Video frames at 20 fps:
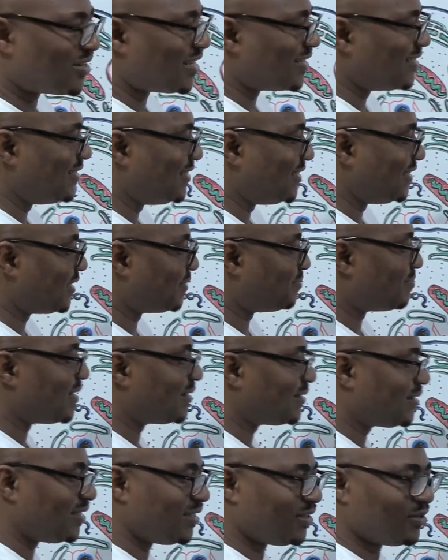and
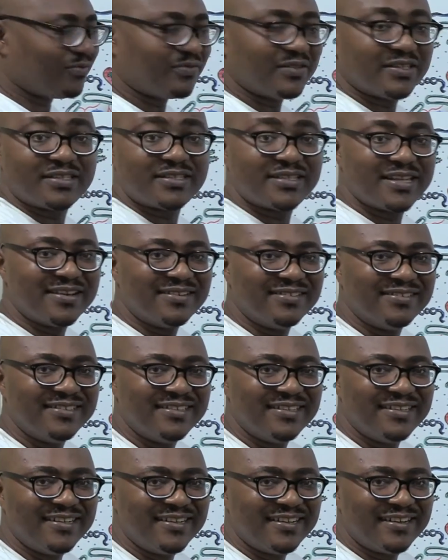dismantling of the cell.
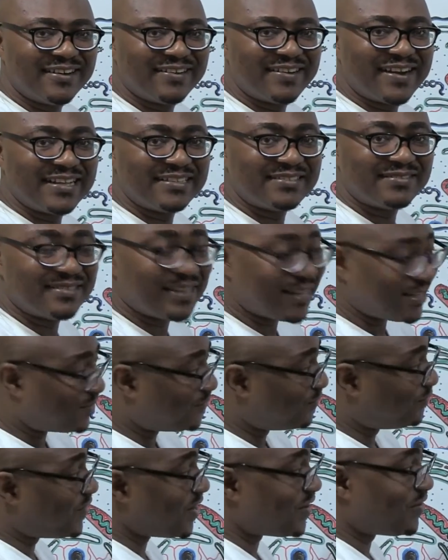Right? That's
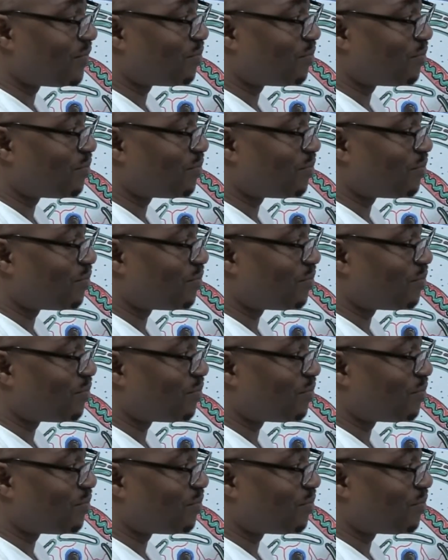very